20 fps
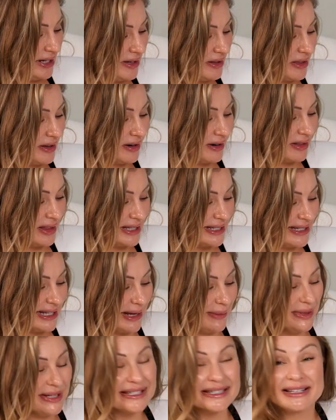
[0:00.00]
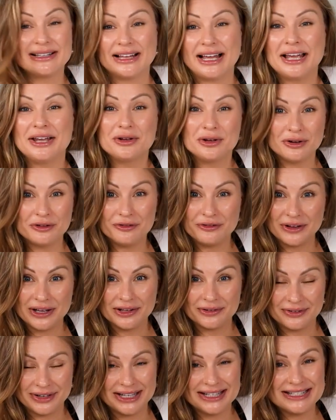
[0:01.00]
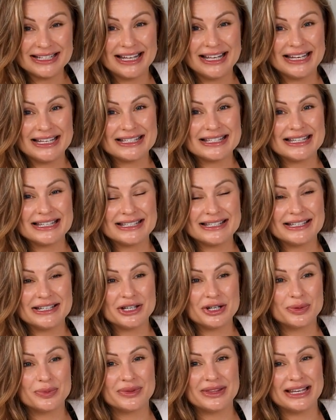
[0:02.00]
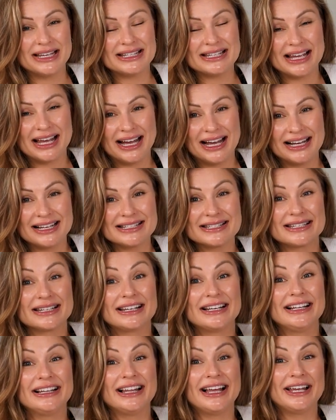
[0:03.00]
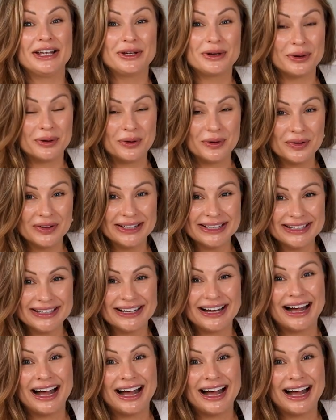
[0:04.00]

Either the Zemits Glyco Velvet, it is the serum that has glycolic